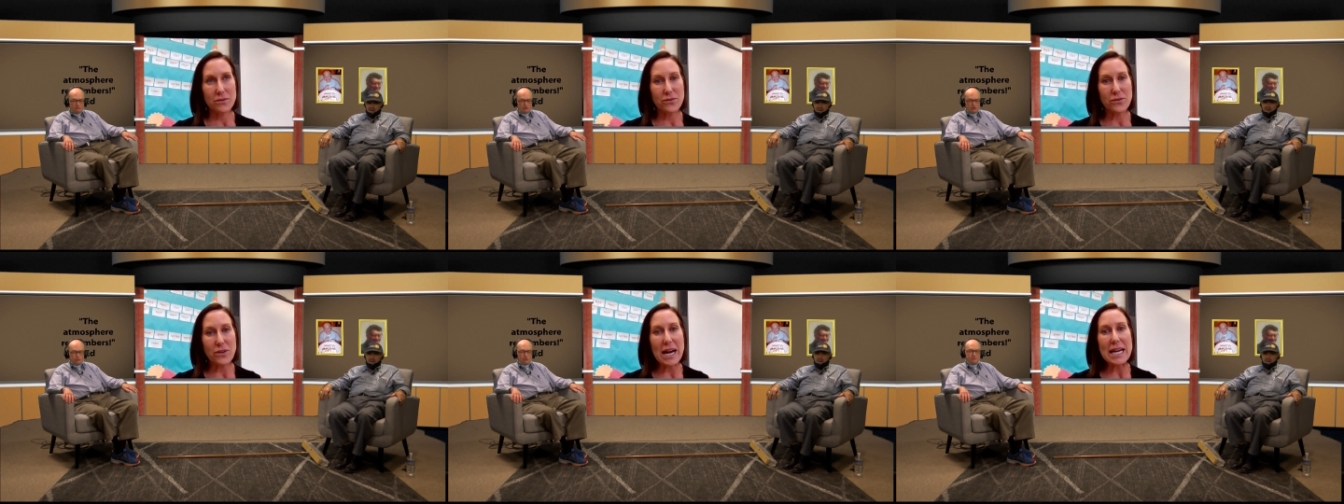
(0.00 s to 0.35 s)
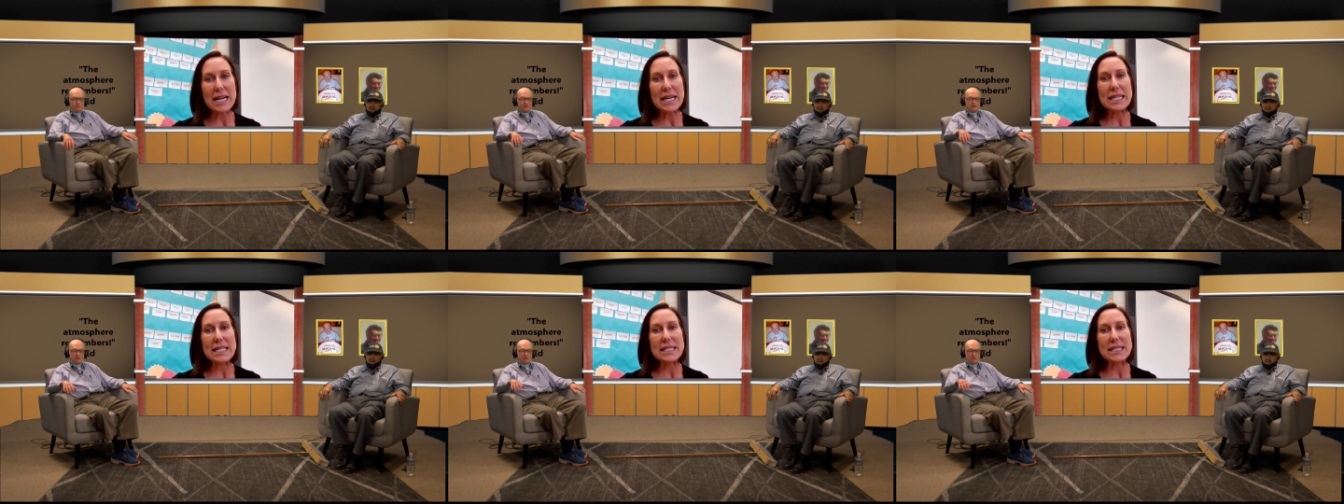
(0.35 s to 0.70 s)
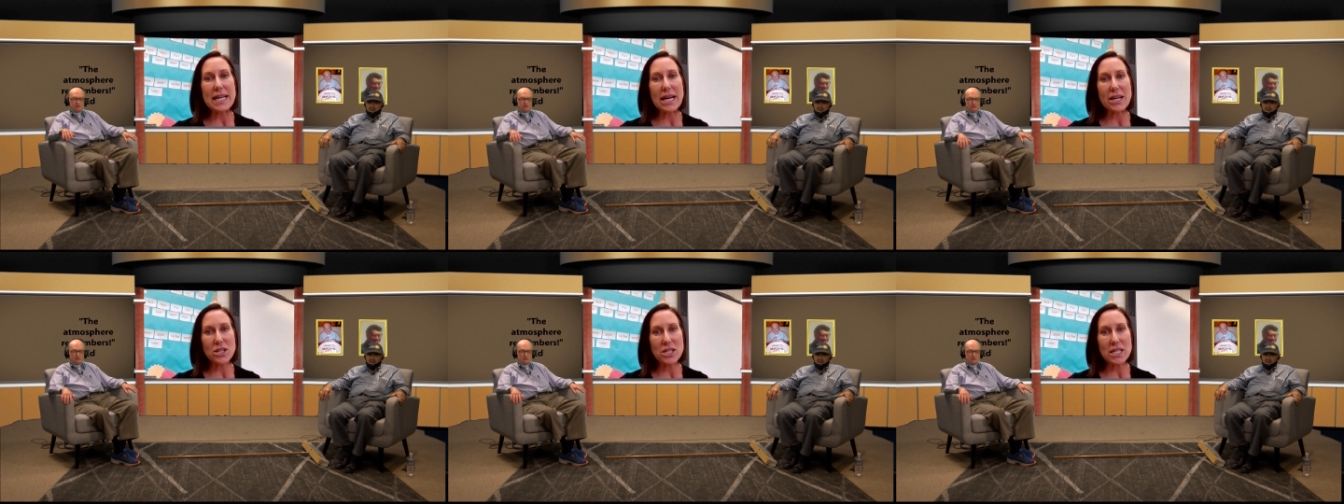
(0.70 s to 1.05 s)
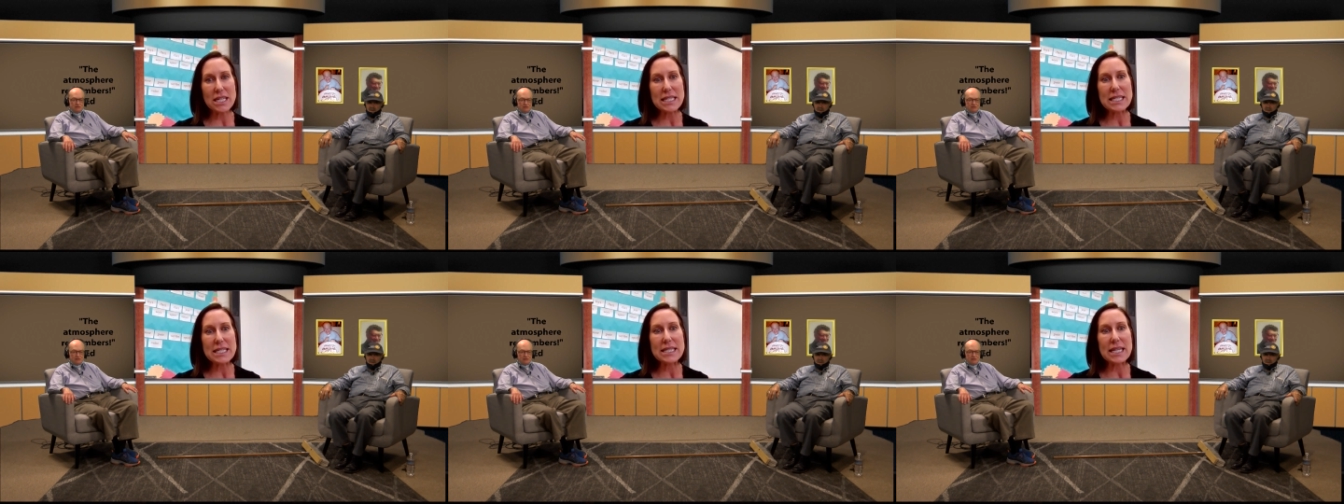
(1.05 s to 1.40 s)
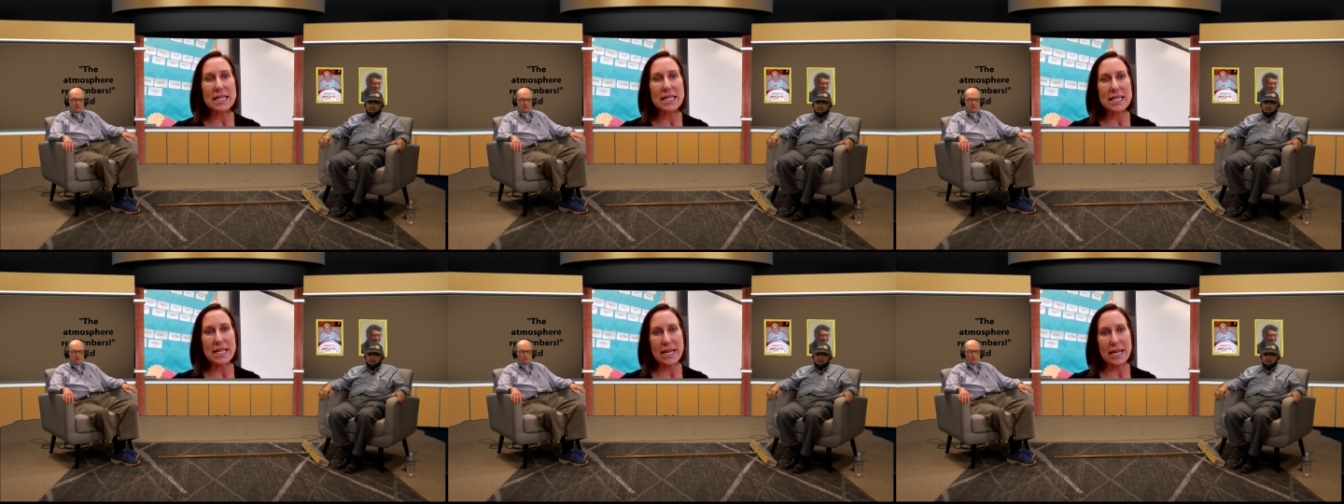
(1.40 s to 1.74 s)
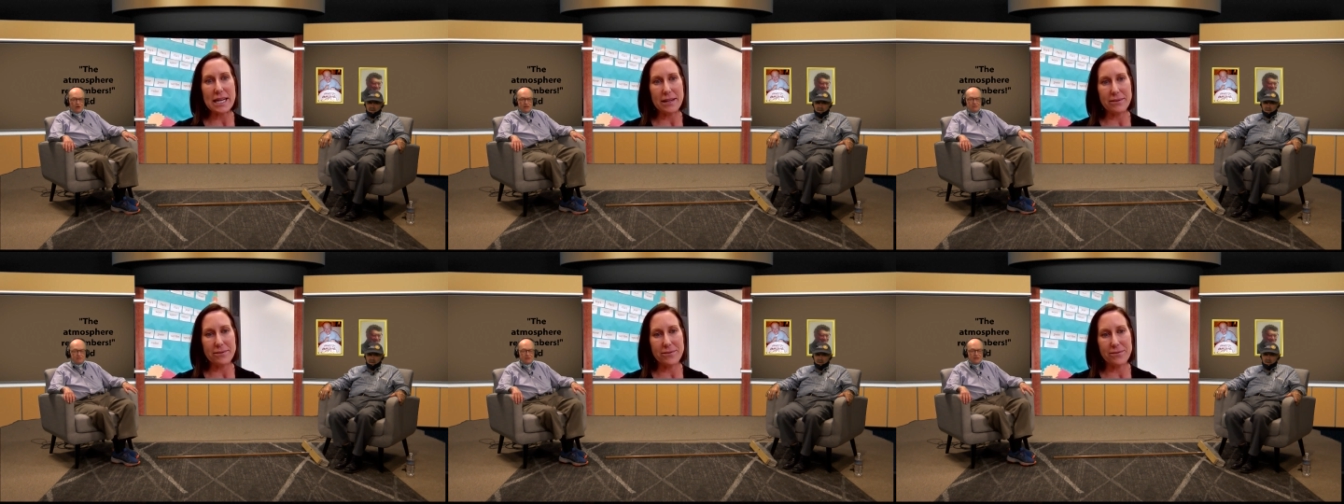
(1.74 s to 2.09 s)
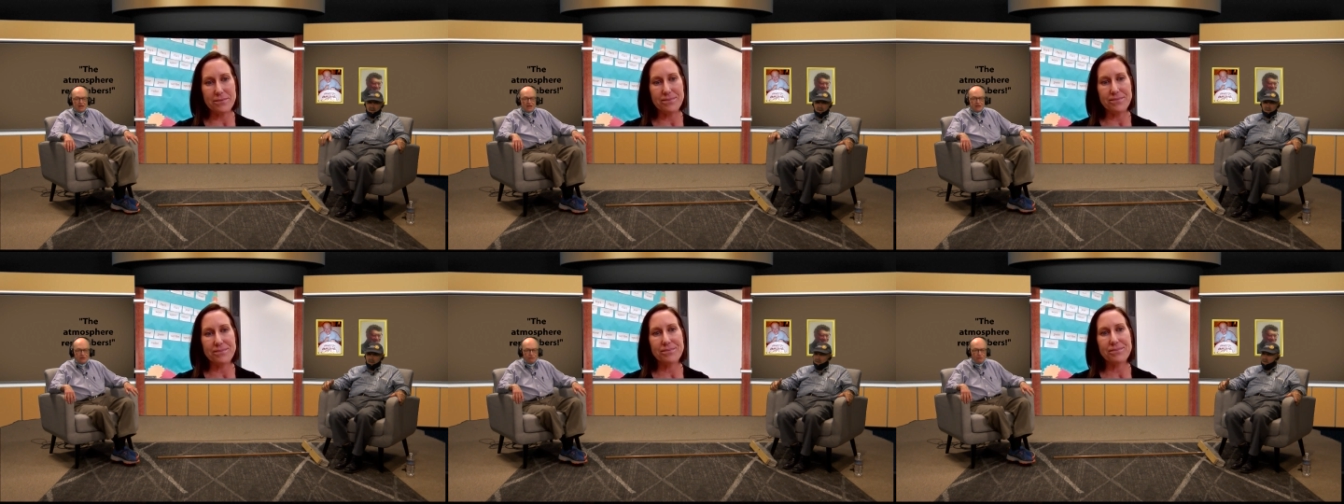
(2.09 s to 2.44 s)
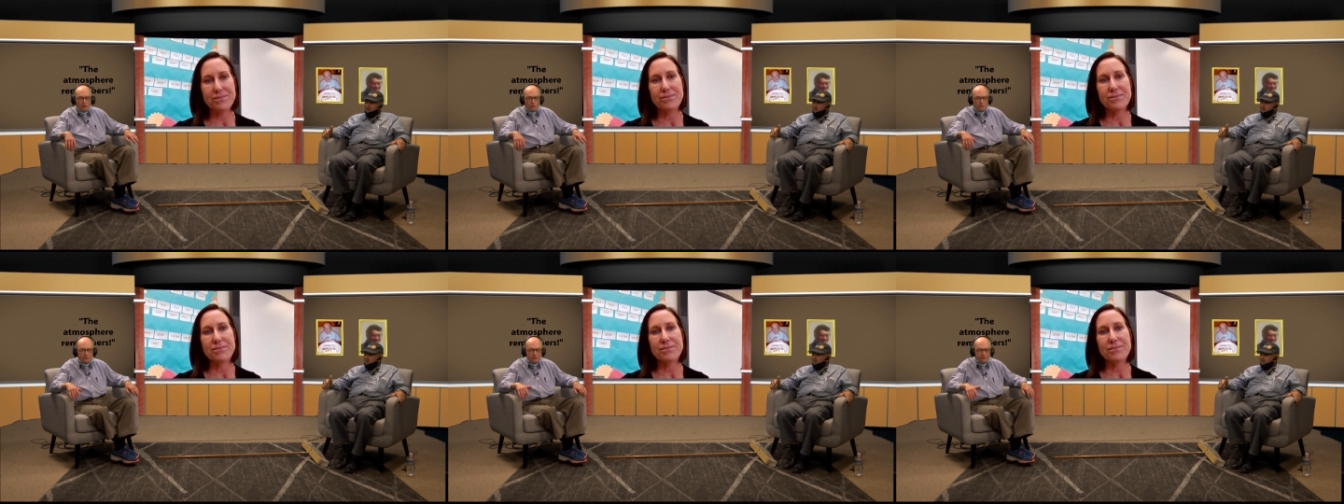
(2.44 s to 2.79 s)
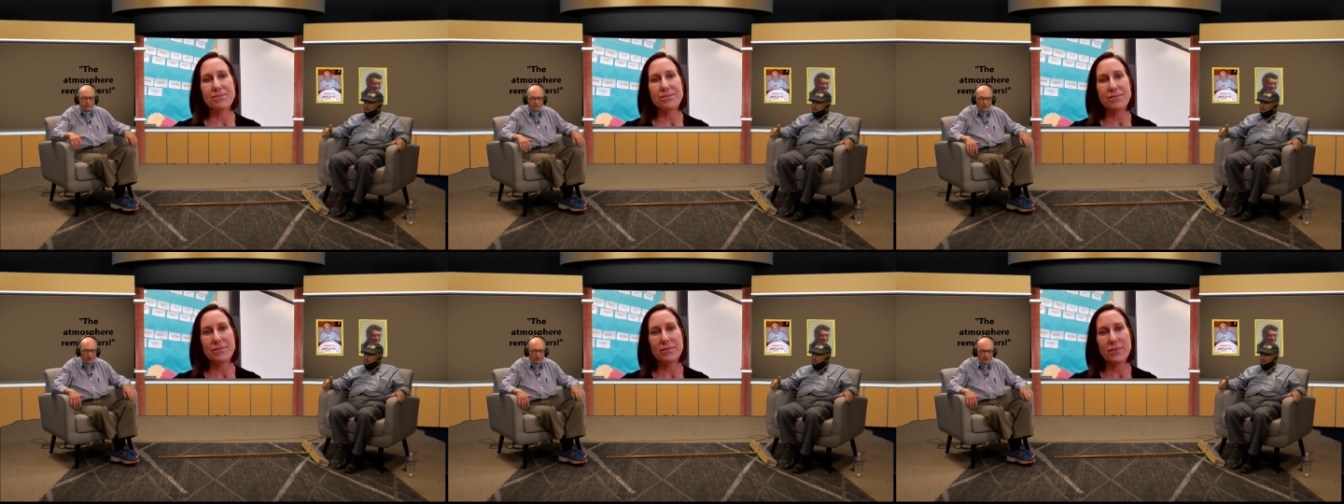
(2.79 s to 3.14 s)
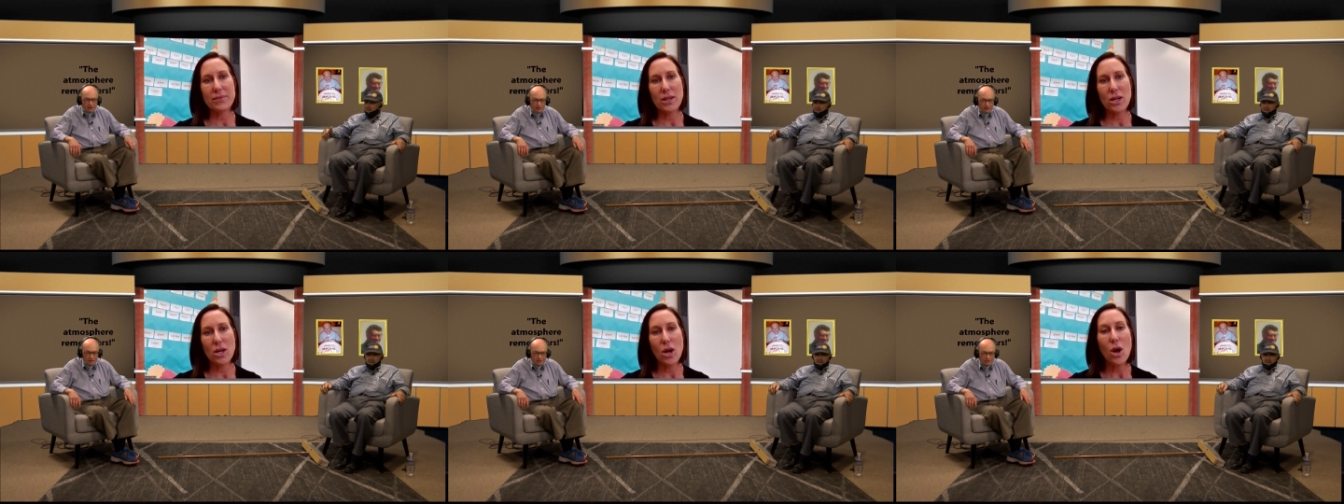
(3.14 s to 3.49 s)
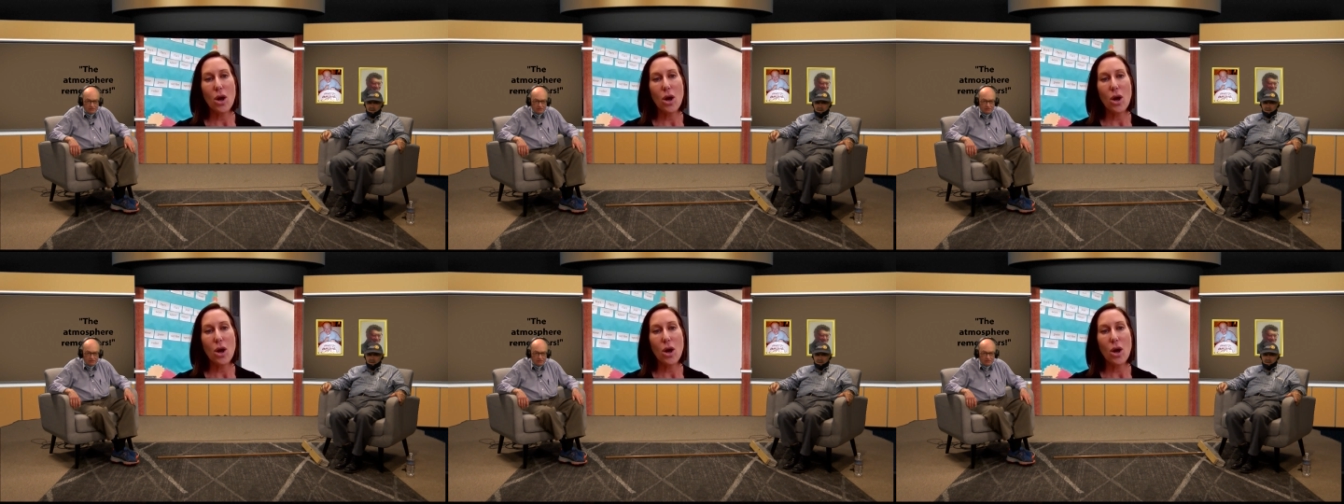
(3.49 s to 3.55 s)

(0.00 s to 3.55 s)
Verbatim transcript: Friday, be, Saturday, Sunday. Wait a minute. Now you're open Friday.